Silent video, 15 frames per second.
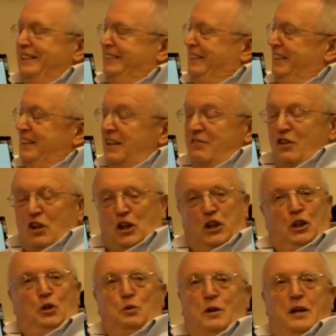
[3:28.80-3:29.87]
Didn't have a
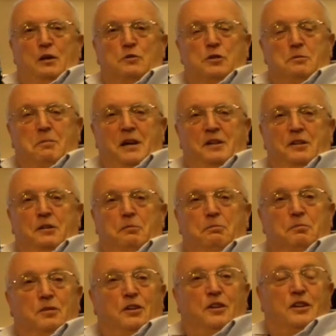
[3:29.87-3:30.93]
clue how to mend them
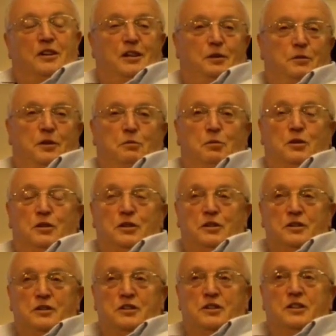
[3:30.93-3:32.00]
or how they
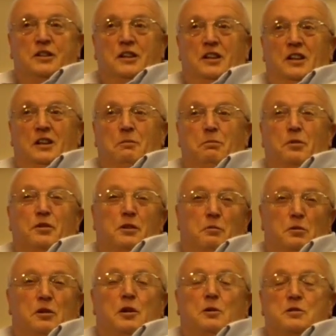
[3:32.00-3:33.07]
worked, but they
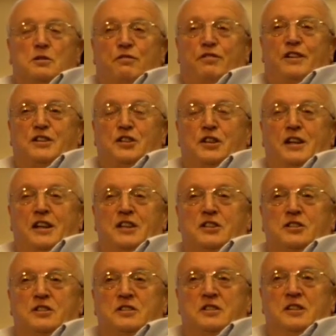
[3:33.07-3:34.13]
were always a
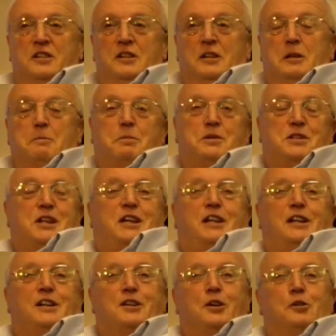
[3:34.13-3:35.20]
fascination.
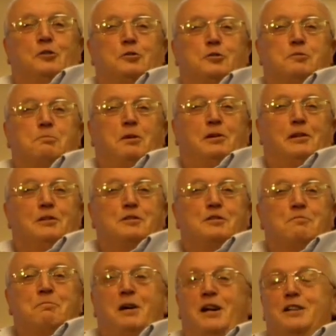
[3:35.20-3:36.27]
Particularly those models
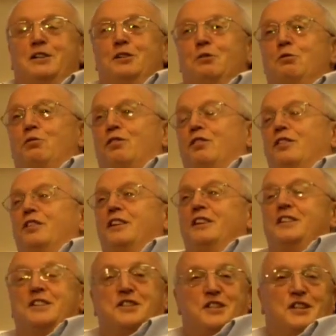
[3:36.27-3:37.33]
of my youth
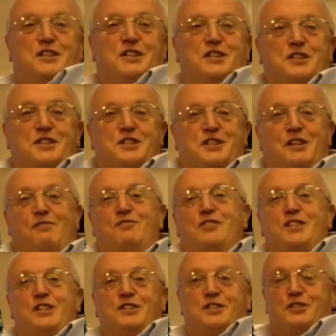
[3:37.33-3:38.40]
in the 60s and
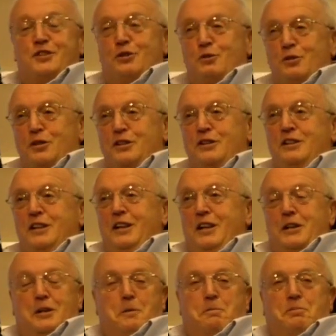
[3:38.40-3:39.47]
70s, so the
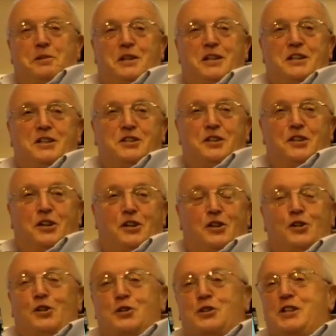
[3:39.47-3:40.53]
Capris and the
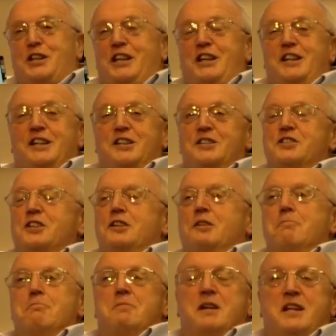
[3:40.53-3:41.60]
Cortinas and the
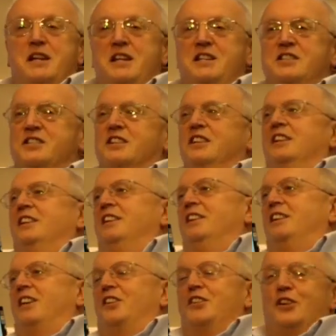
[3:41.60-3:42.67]
Minis
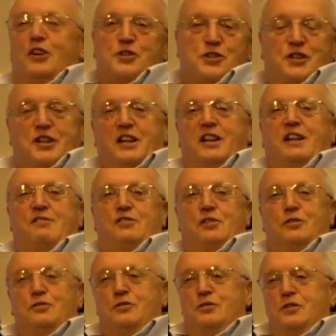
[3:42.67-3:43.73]
and the Austin
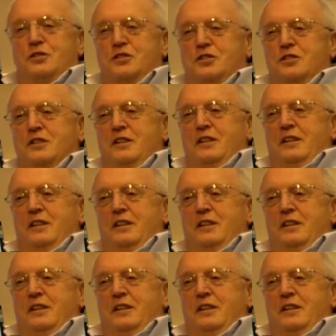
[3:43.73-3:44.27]
1100s.